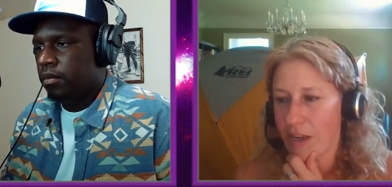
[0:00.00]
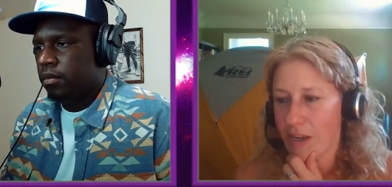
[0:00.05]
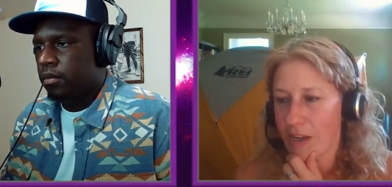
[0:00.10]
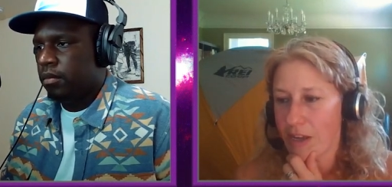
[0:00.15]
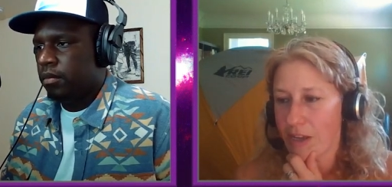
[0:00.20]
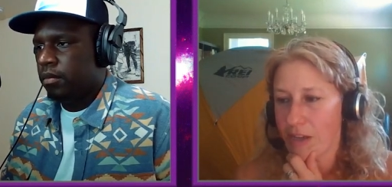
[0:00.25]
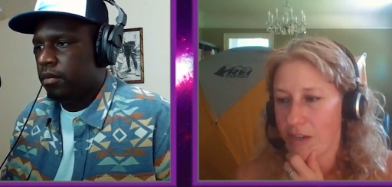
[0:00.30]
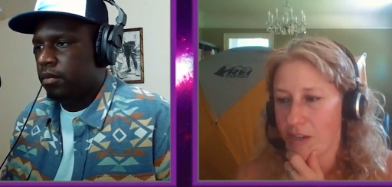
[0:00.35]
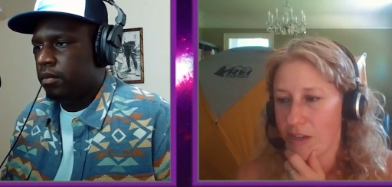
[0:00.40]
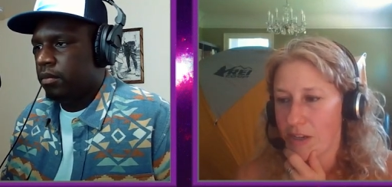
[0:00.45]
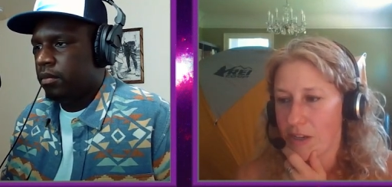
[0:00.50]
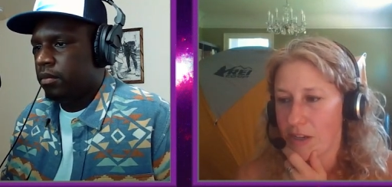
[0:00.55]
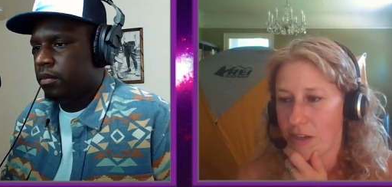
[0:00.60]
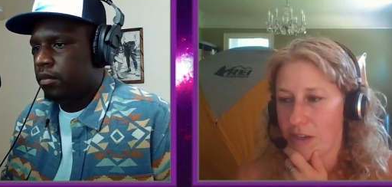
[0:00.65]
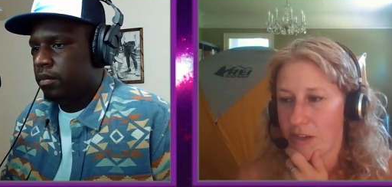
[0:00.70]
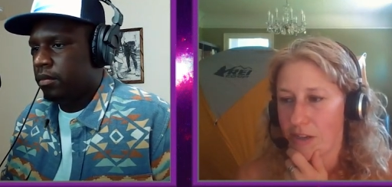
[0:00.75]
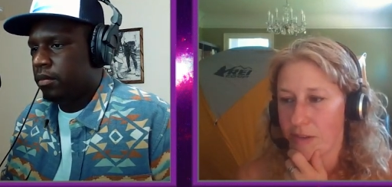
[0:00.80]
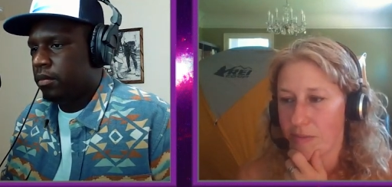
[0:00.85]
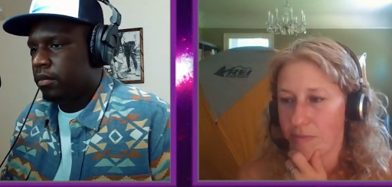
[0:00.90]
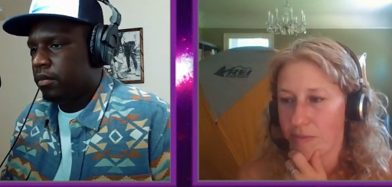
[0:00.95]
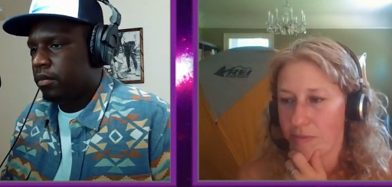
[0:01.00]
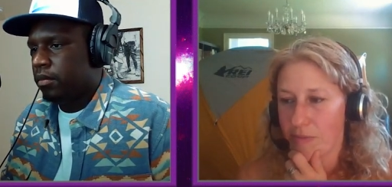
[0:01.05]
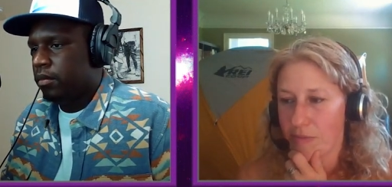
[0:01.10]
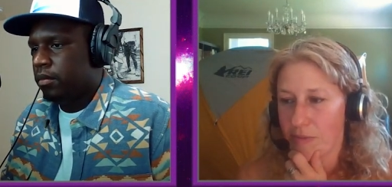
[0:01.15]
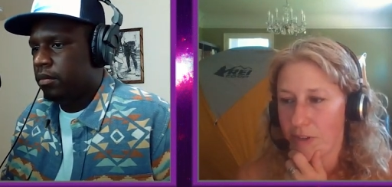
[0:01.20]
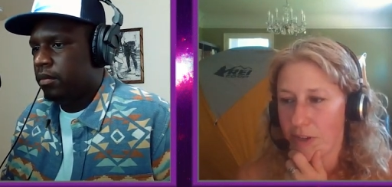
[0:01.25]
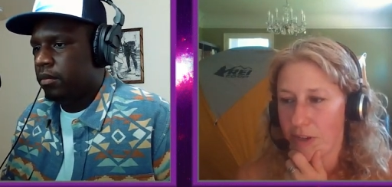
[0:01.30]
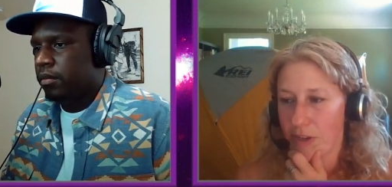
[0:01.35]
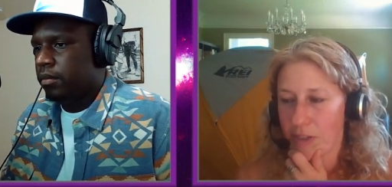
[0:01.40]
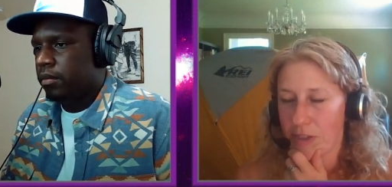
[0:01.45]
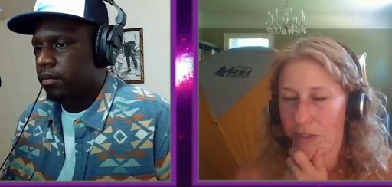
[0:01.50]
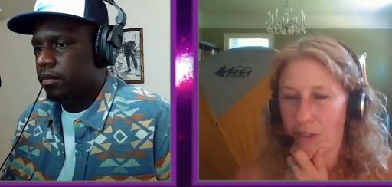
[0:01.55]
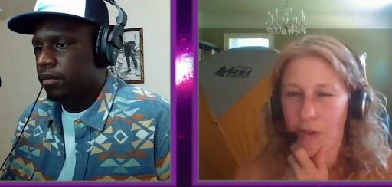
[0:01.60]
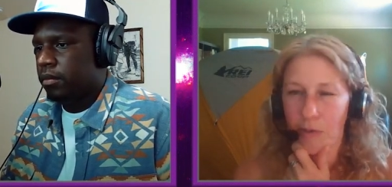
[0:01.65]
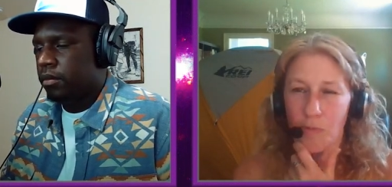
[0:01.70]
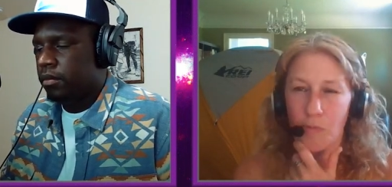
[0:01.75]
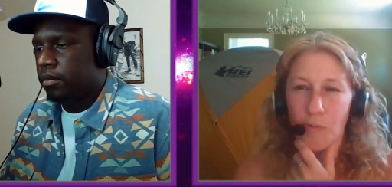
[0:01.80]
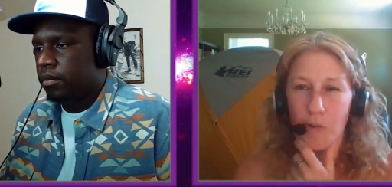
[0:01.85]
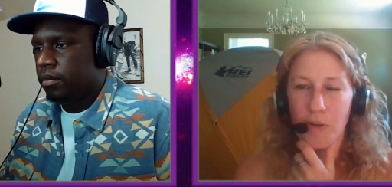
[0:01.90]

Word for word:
Speaker 1: I had um, I,